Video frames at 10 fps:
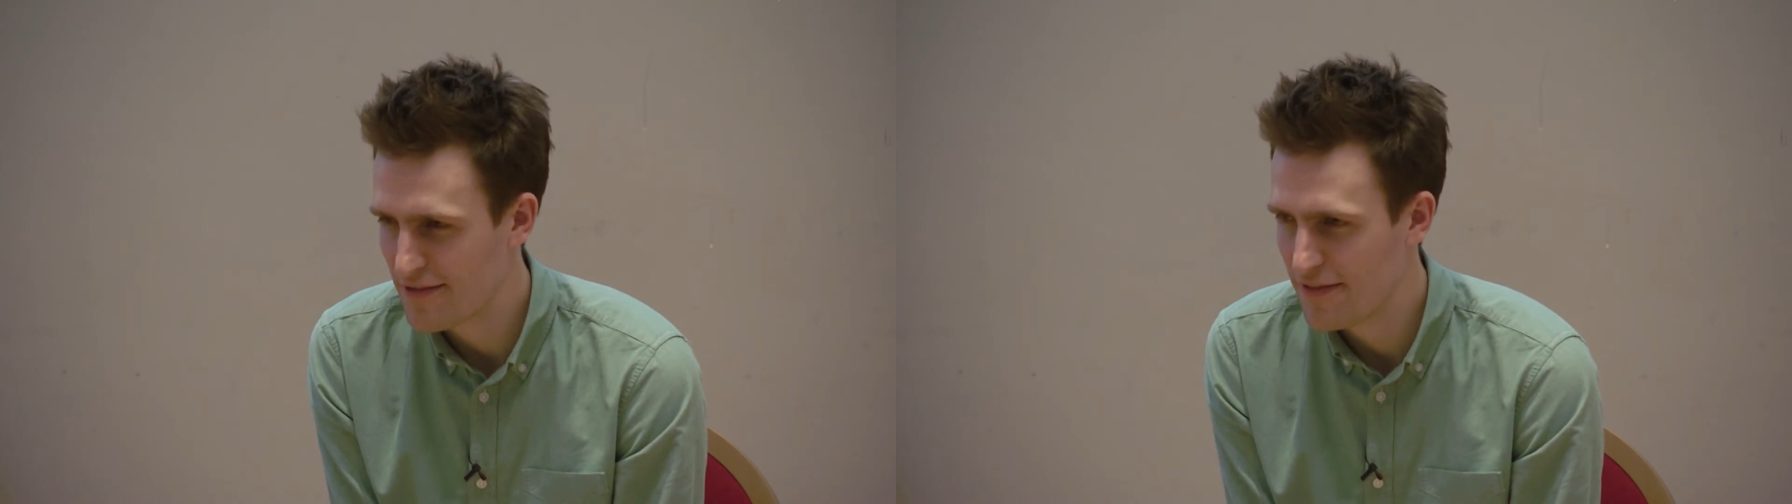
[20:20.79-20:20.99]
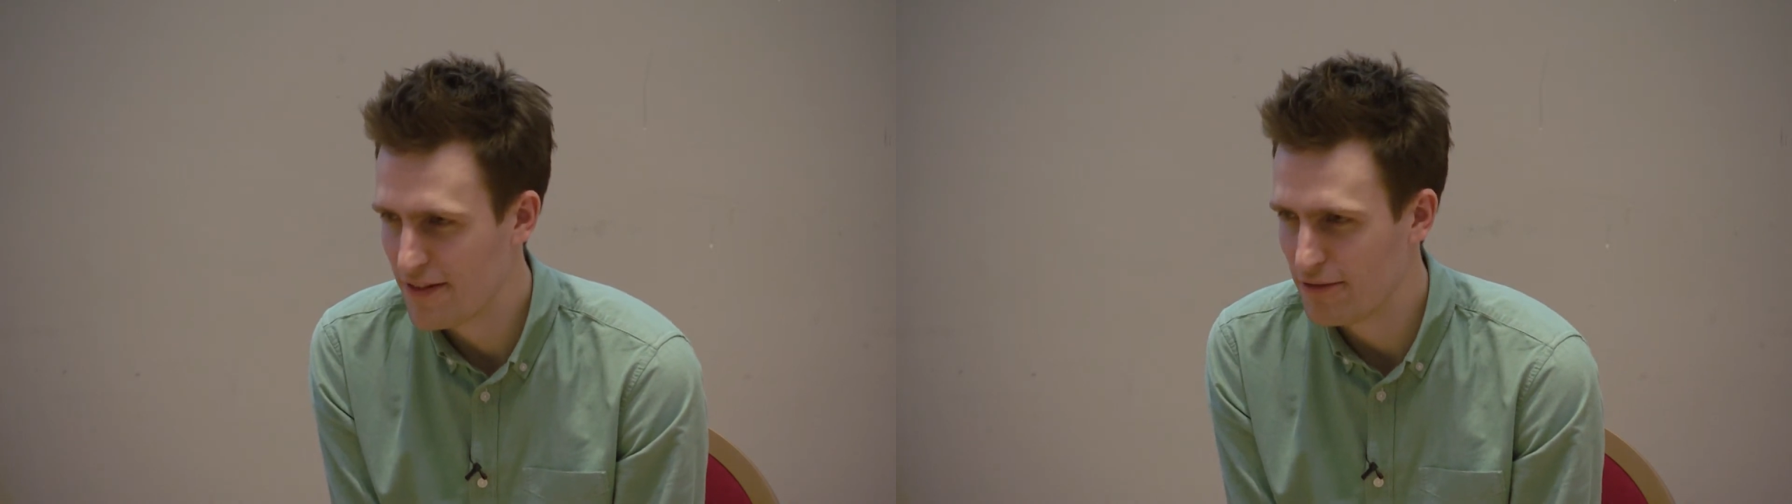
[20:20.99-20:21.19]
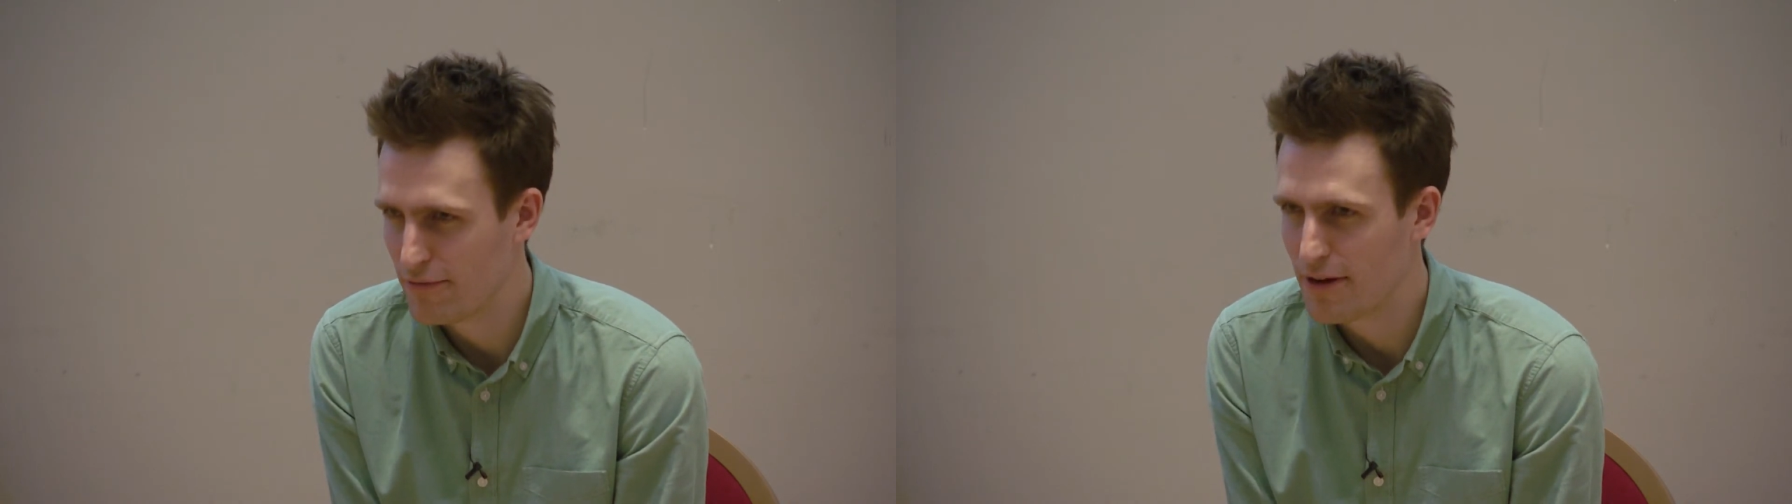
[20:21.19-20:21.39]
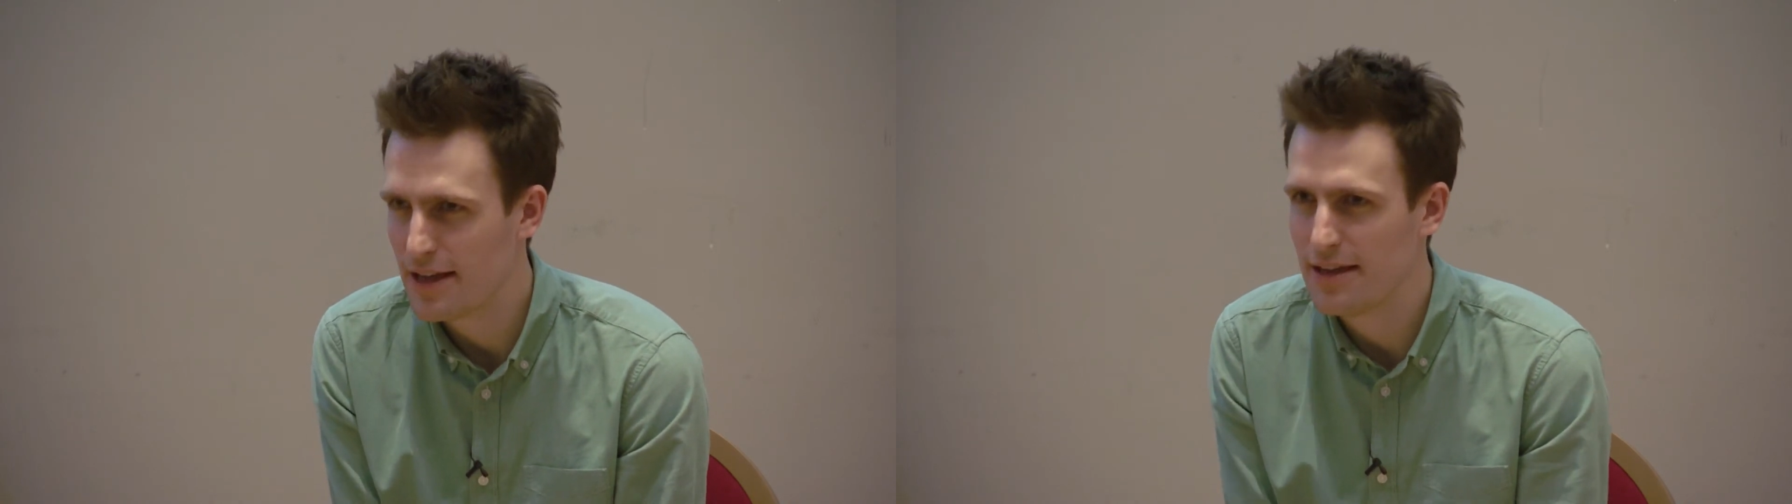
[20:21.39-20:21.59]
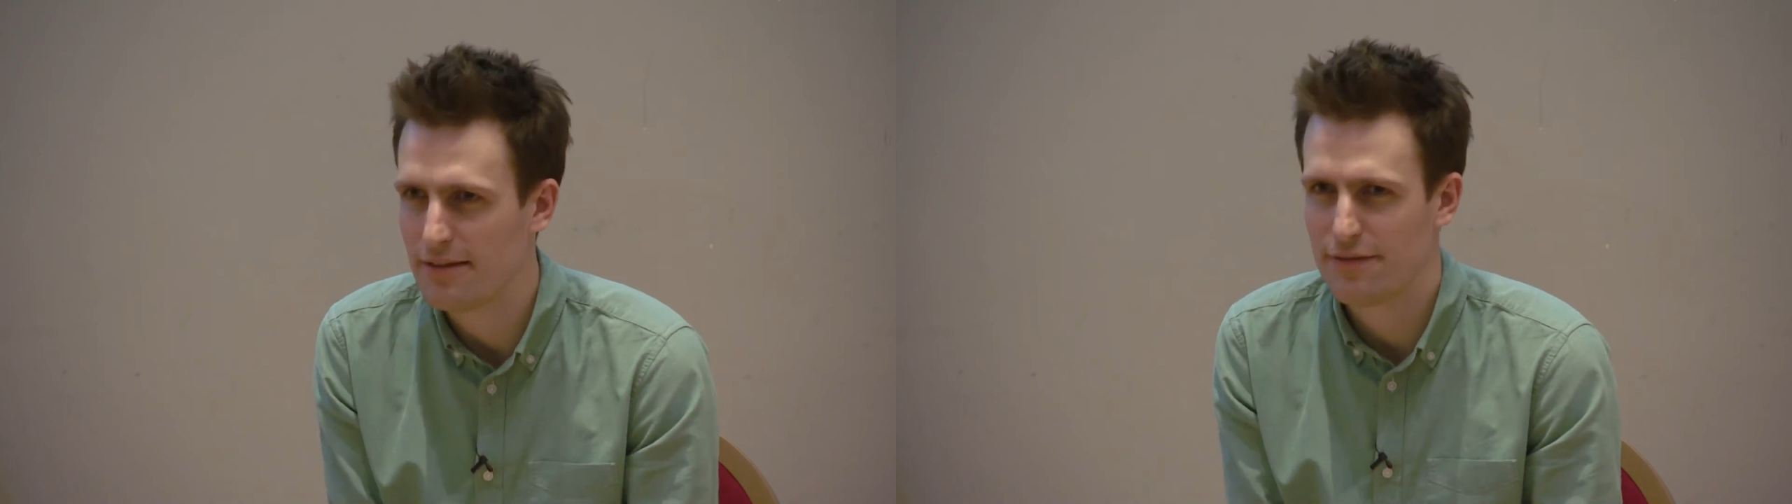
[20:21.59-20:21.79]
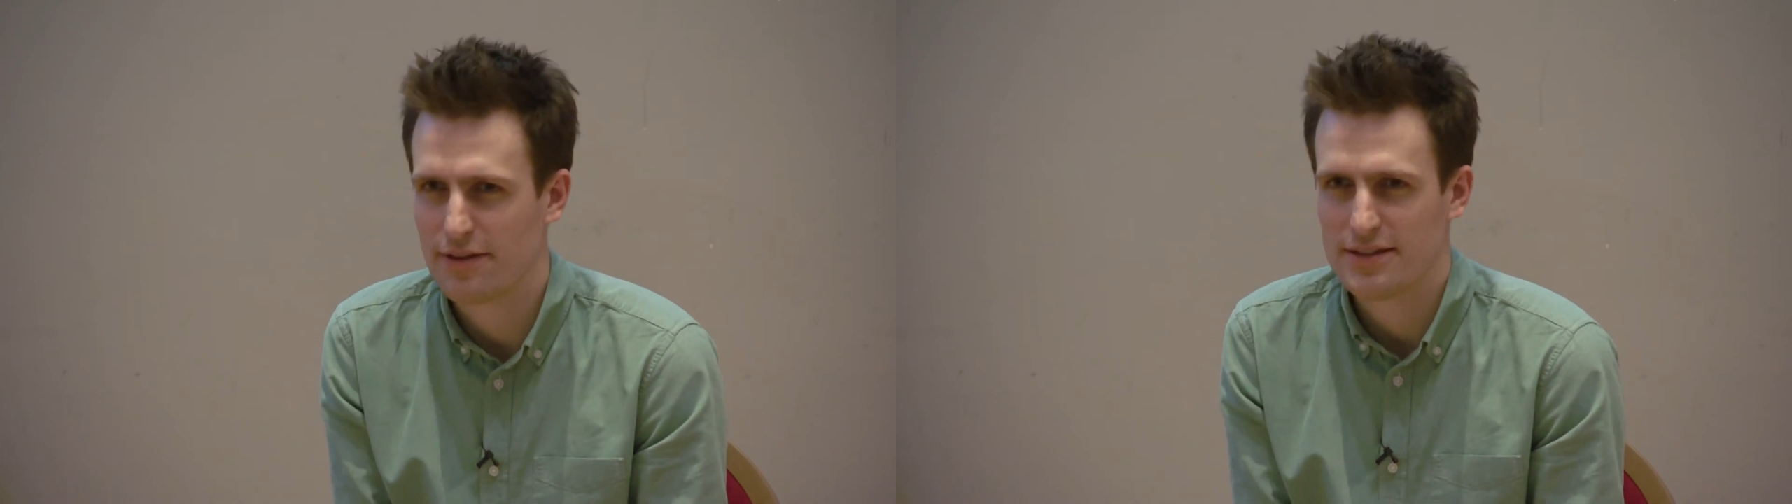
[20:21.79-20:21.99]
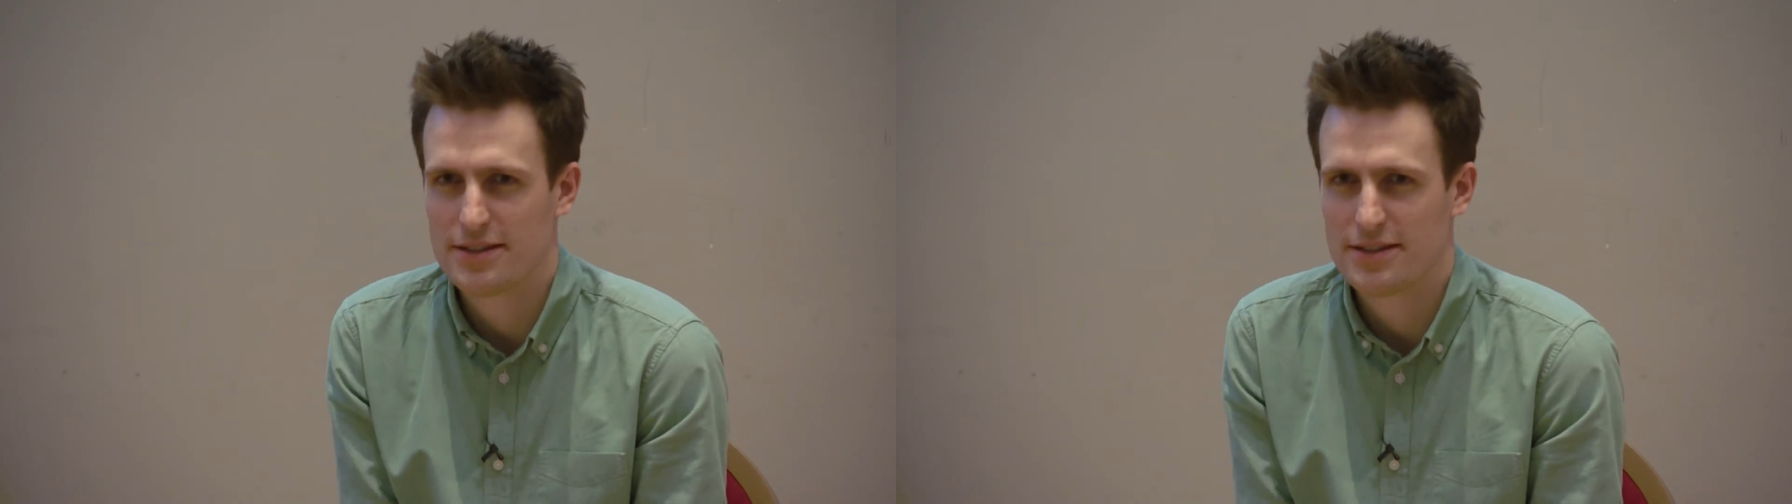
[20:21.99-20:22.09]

feel right for this